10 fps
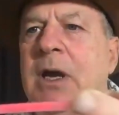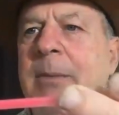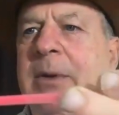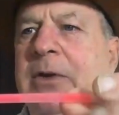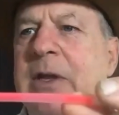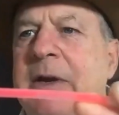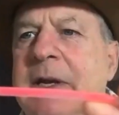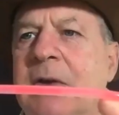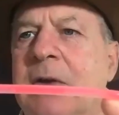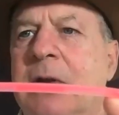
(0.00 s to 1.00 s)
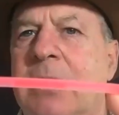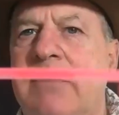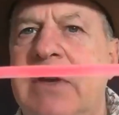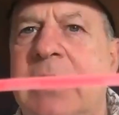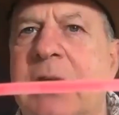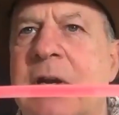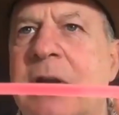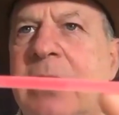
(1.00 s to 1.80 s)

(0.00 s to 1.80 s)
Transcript: I'm gonna do that right now. You can hear it.